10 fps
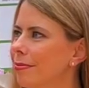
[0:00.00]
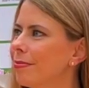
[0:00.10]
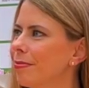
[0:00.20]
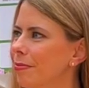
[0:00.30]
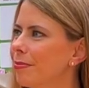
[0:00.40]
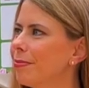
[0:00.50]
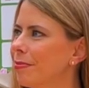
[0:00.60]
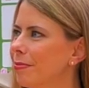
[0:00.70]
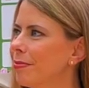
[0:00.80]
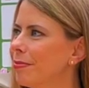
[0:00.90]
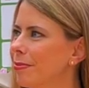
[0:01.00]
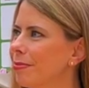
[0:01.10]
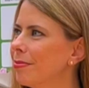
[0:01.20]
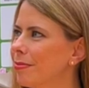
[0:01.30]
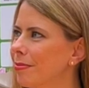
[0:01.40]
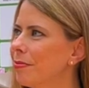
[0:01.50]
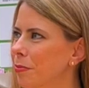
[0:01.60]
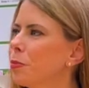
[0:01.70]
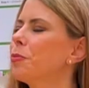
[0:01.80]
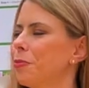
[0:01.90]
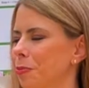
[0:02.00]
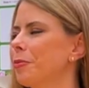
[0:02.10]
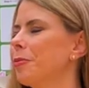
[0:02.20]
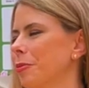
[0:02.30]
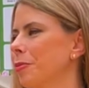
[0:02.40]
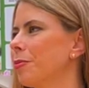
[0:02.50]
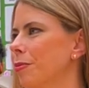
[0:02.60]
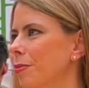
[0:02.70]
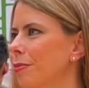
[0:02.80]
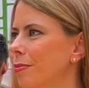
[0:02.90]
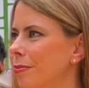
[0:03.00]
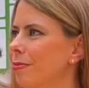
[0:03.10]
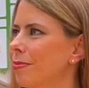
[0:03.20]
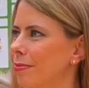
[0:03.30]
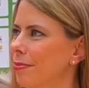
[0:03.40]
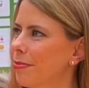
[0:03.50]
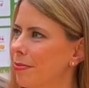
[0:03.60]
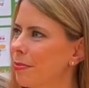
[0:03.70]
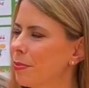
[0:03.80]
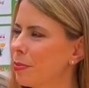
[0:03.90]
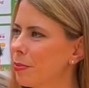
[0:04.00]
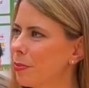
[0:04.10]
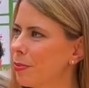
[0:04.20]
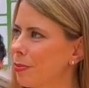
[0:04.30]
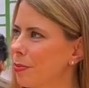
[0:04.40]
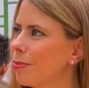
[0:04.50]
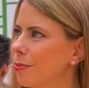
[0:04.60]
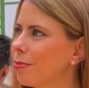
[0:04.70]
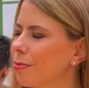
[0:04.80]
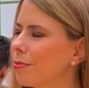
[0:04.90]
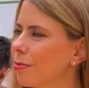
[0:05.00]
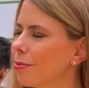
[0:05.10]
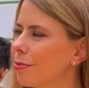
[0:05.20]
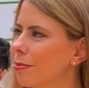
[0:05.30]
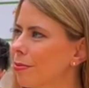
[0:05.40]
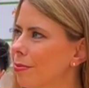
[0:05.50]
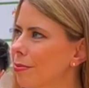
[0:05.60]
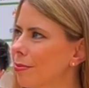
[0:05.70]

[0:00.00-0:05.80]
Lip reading: The person shown says nothing.